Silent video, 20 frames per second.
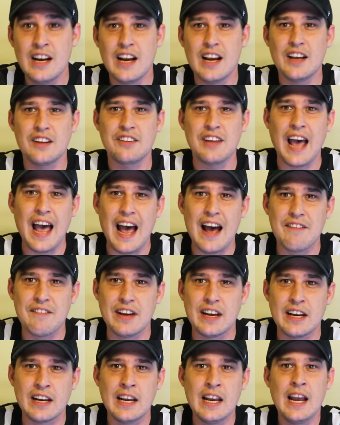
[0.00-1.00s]
is
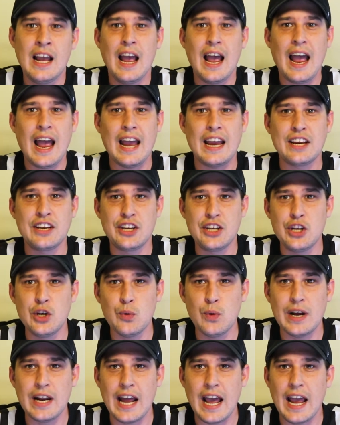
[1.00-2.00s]
having a
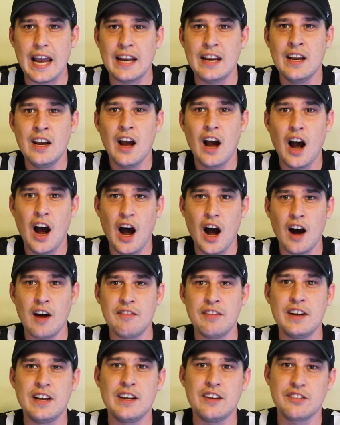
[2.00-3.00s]
Q&A of
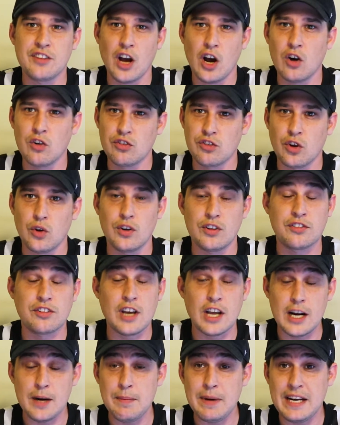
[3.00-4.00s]
his own. So it's
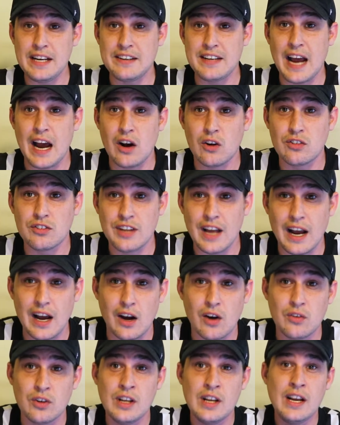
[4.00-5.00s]
going to be
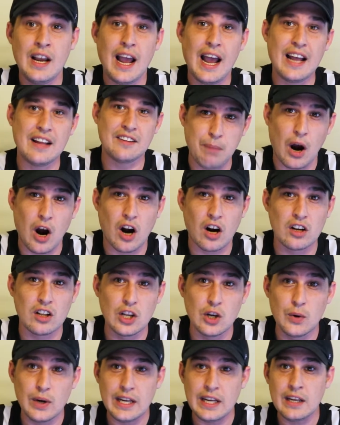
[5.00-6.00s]
downtown at Bar
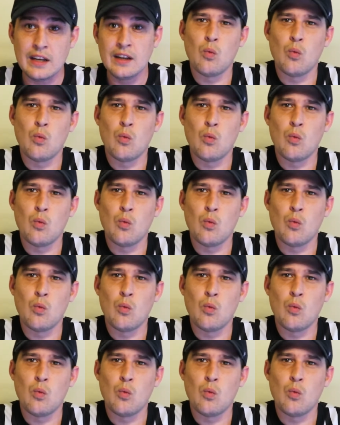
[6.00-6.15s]
Louie.